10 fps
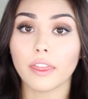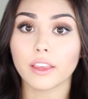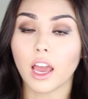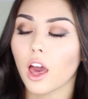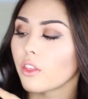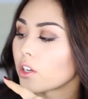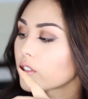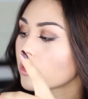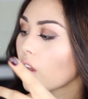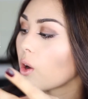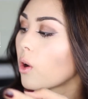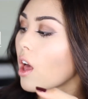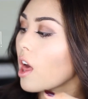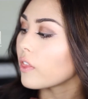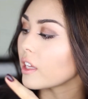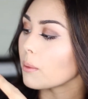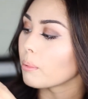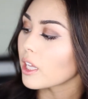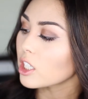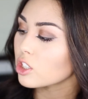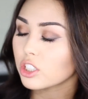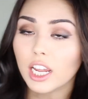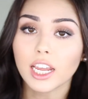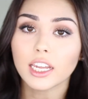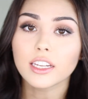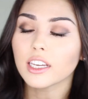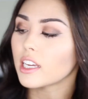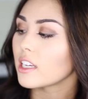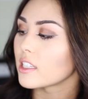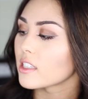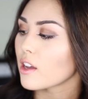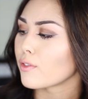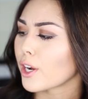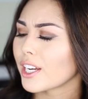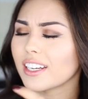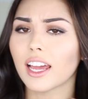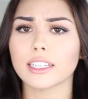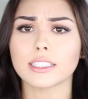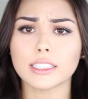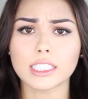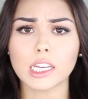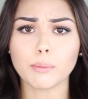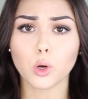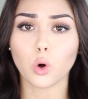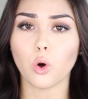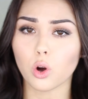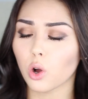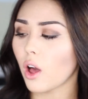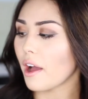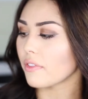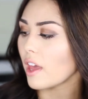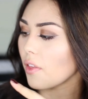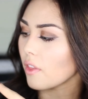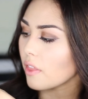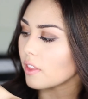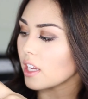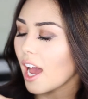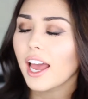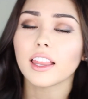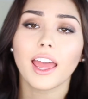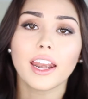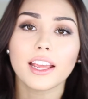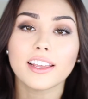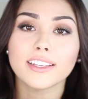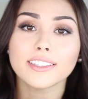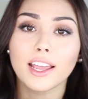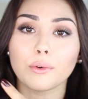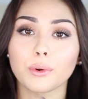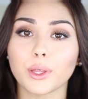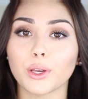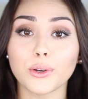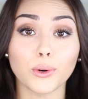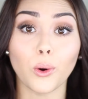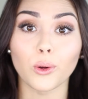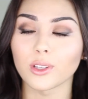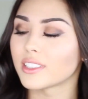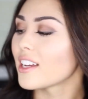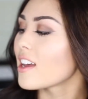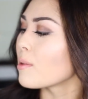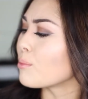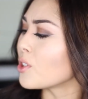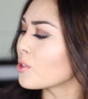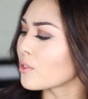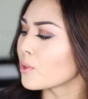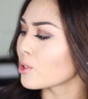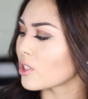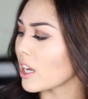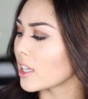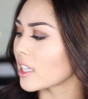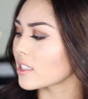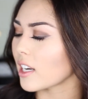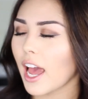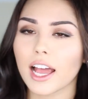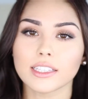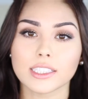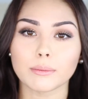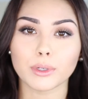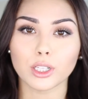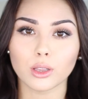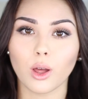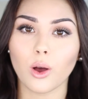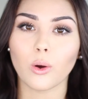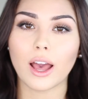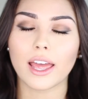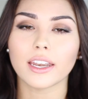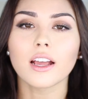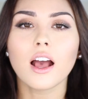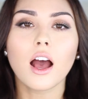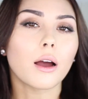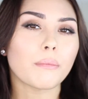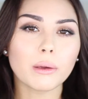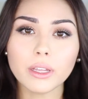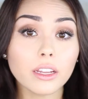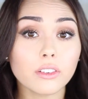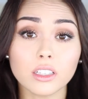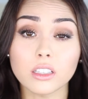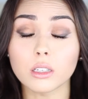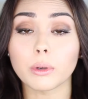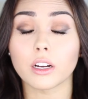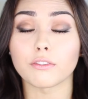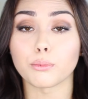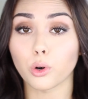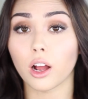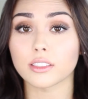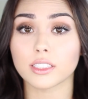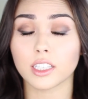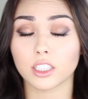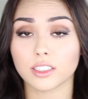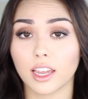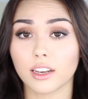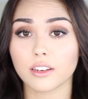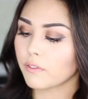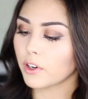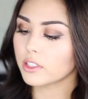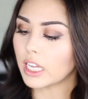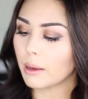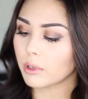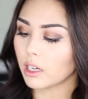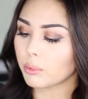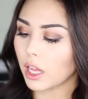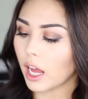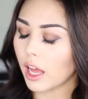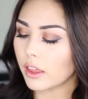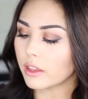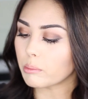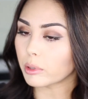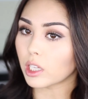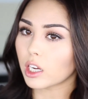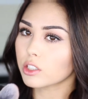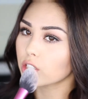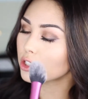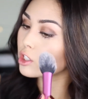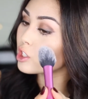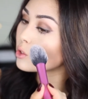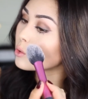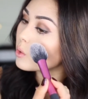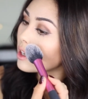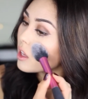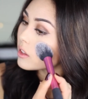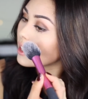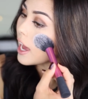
then the other. So the blush shade is a very nice deep coral, and then the highlight is a really gold, beautiful shade that's going to add some glow and maybe even a little bit of bronze to the skin. First, I'm going to apply the blush to the